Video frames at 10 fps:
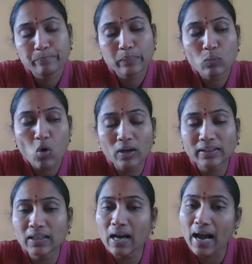
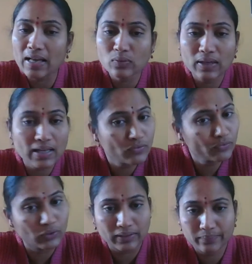water as well as
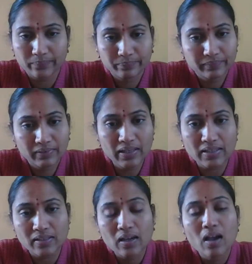food. Yes,
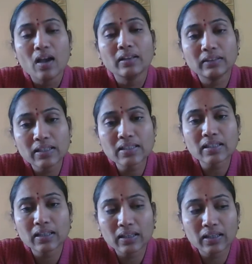this
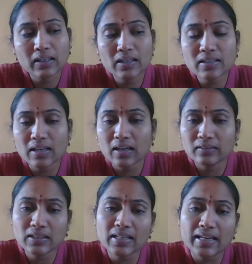
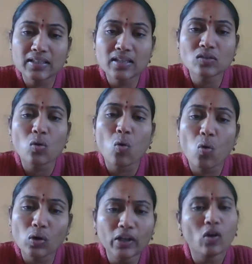this exists
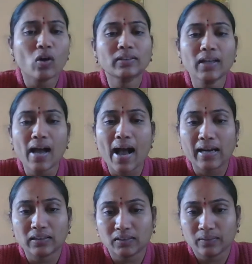only on the
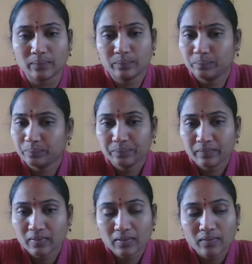earth.
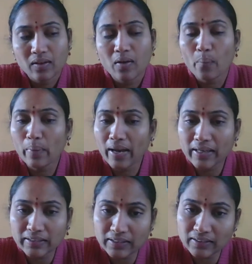We are
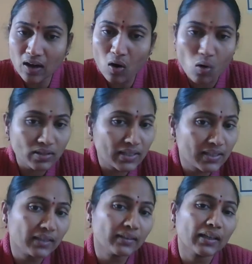getting the
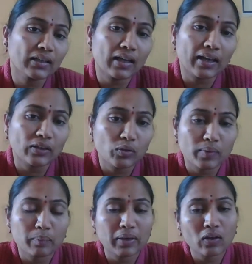oxygen that a
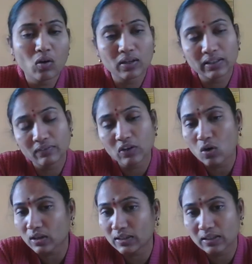human being or a living
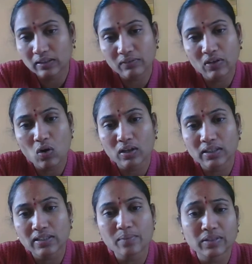
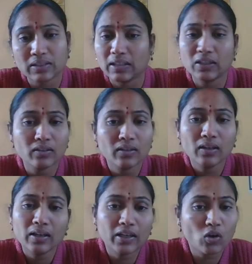organisms need
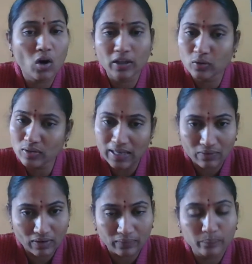in order to survive,